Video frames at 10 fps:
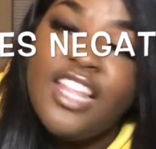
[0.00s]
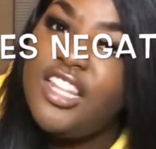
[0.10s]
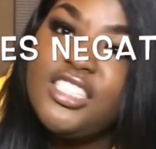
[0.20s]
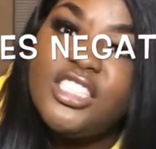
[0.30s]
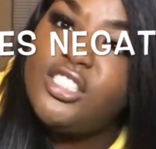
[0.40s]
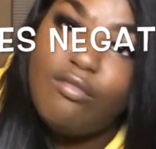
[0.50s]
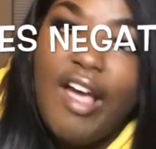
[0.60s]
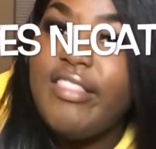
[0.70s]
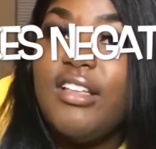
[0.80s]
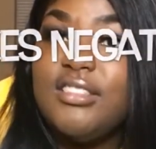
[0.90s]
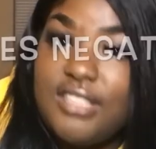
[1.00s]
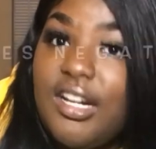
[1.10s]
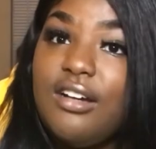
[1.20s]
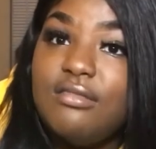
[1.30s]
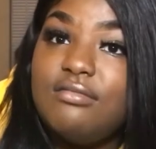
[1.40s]
that's just the right thing to do.
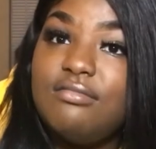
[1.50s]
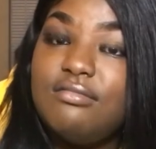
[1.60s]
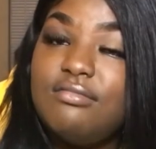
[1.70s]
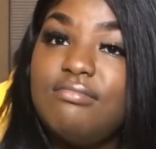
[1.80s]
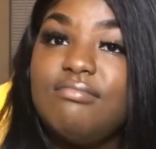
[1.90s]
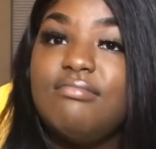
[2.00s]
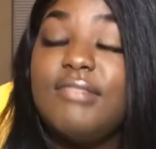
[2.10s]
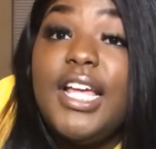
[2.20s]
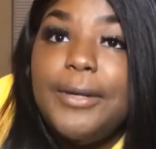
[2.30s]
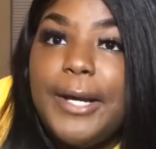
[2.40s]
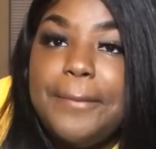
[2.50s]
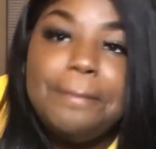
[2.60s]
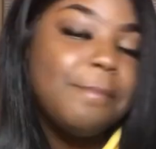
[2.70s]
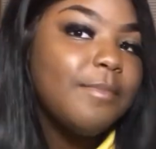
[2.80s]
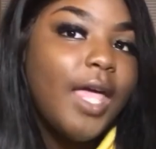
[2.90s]
Anyway,
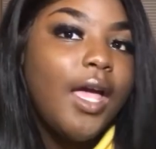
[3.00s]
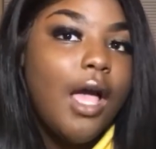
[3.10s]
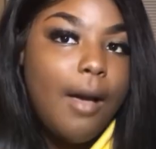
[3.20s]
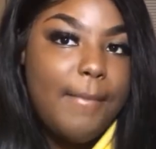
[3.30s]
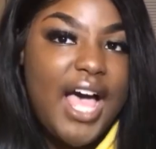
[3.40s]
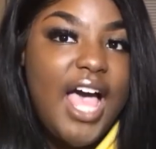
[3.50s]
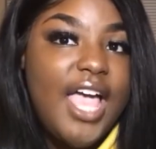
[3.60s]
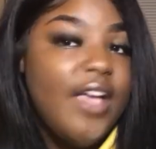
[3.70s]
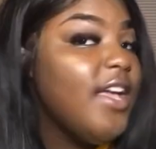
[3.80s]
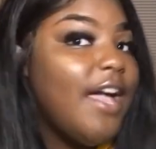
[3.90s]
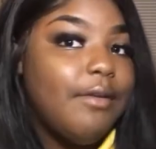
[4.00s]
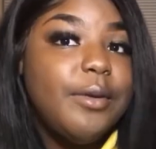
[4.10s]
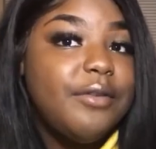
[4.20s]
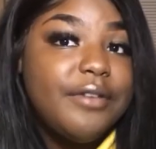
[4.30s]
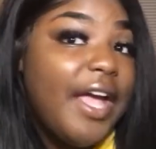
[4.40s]
bye. Have a
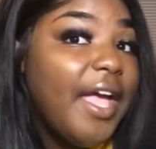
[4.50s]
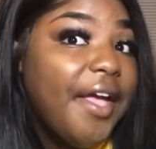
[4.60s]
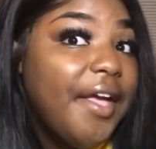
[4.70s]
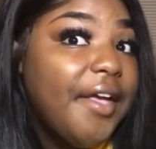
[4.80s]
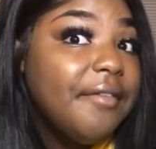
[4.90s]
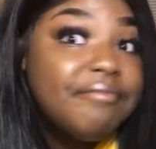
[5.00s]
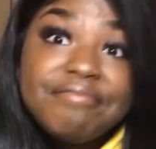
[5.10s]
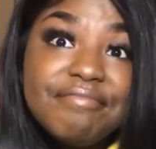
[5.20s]
beautiful day.